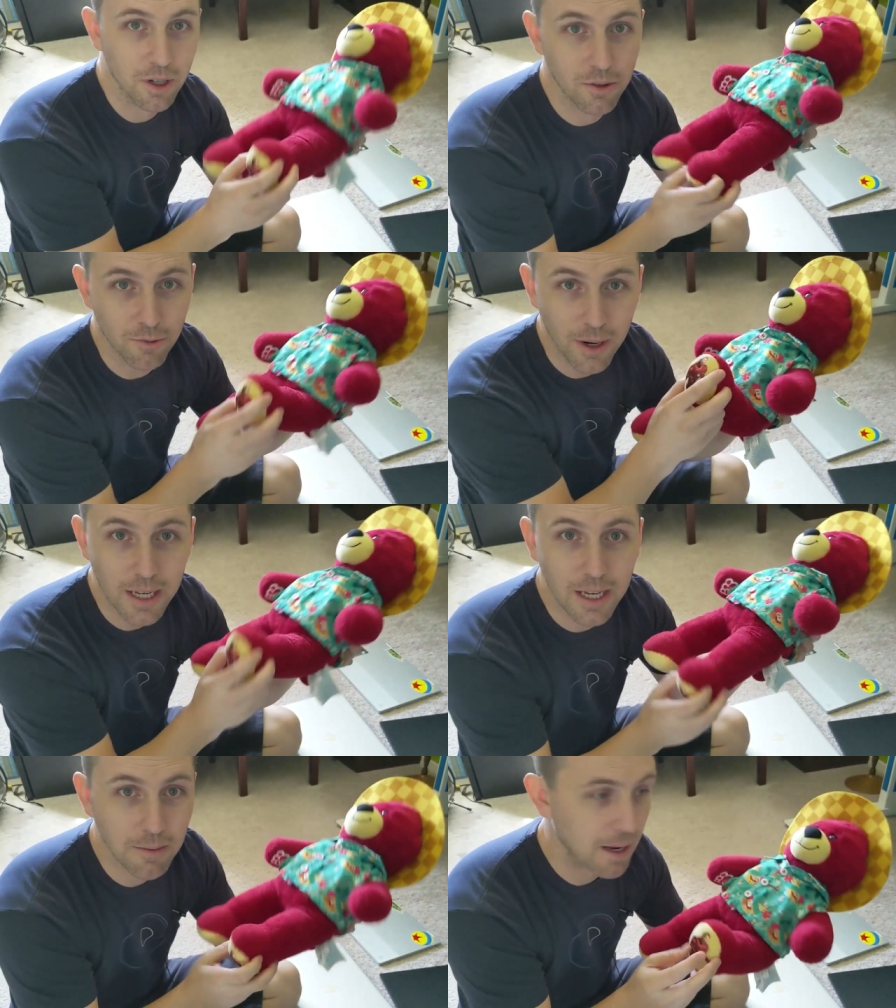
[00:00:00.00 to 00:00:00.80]
uh,
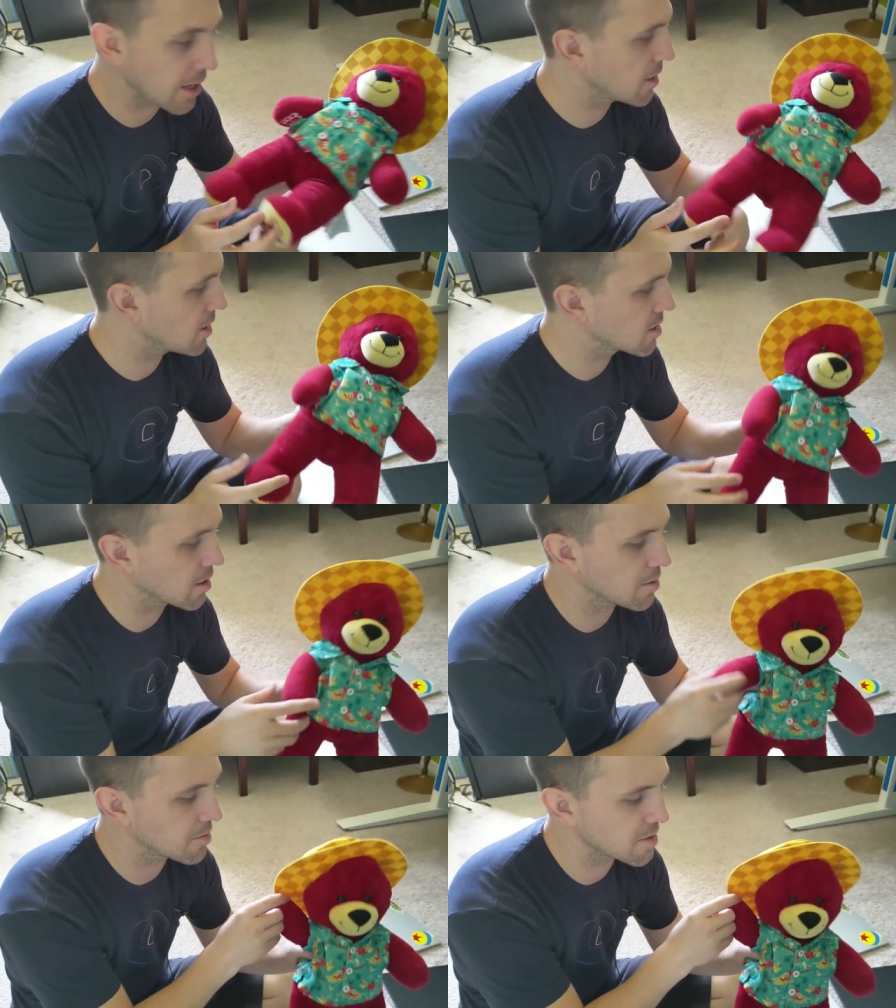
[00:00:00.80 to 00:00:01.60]
rigging
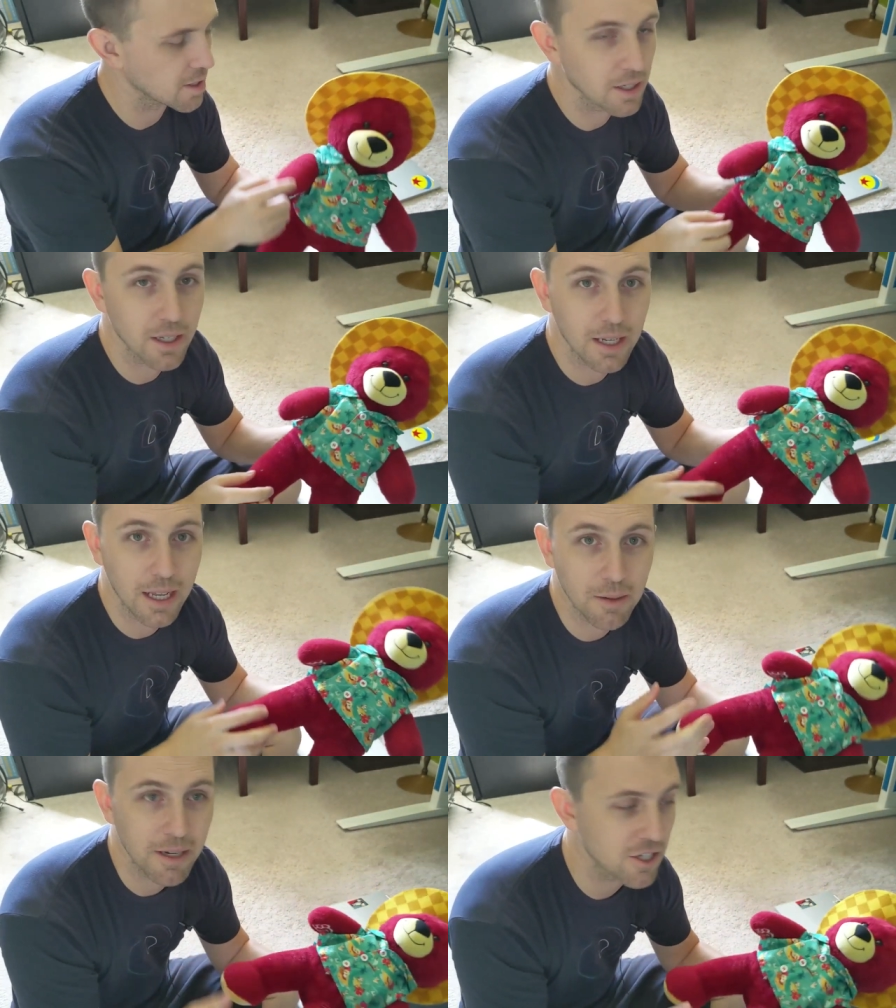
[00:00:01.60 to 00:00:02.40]
mechanisms and, and,
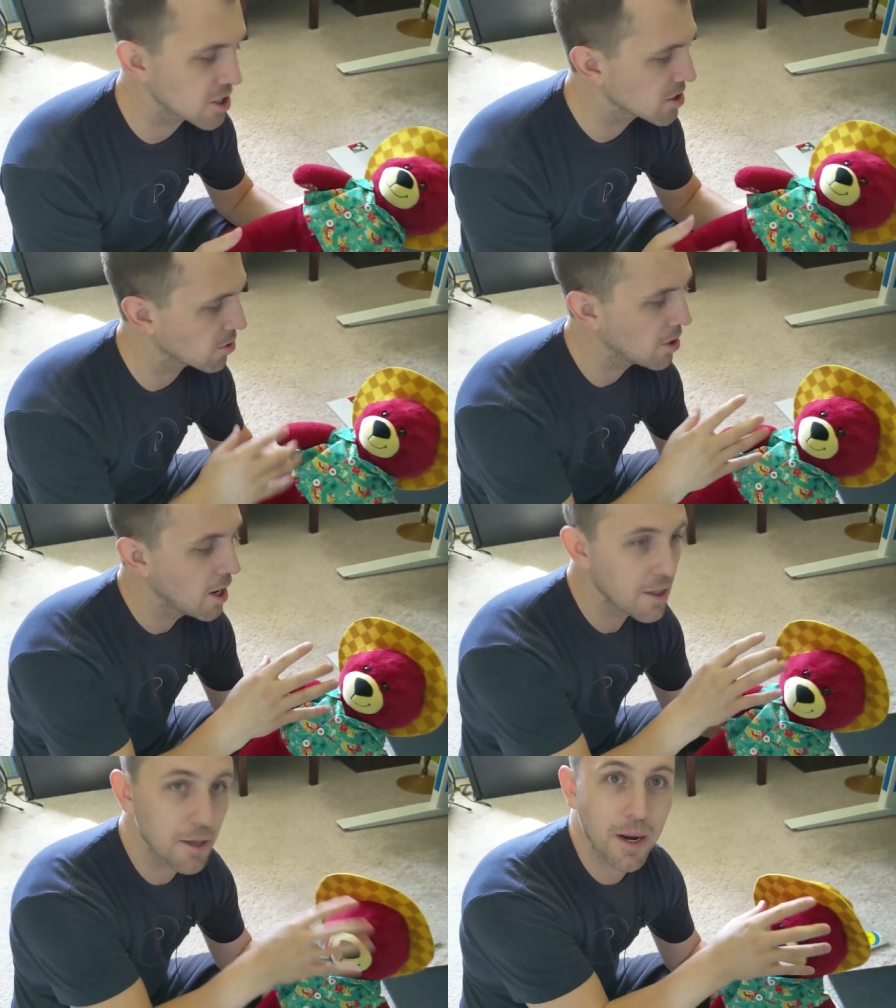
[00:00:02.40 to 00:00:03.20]
animation, so
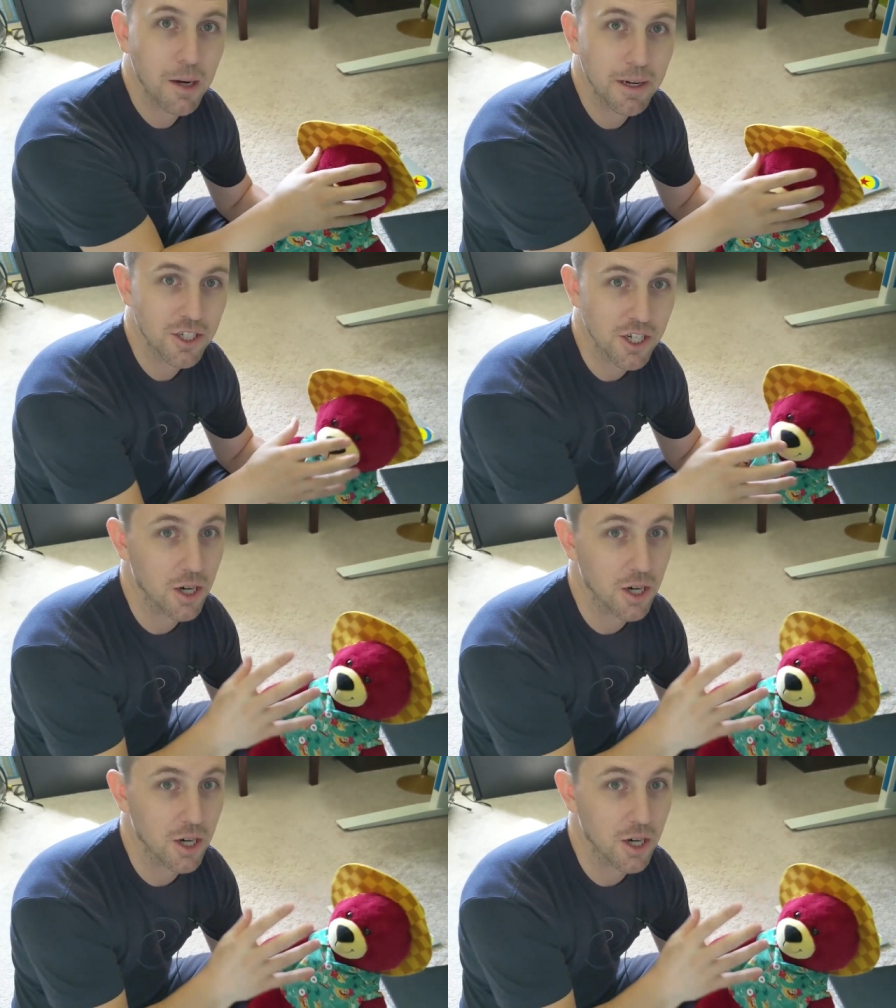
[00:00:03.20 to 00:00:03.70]
the bear might change.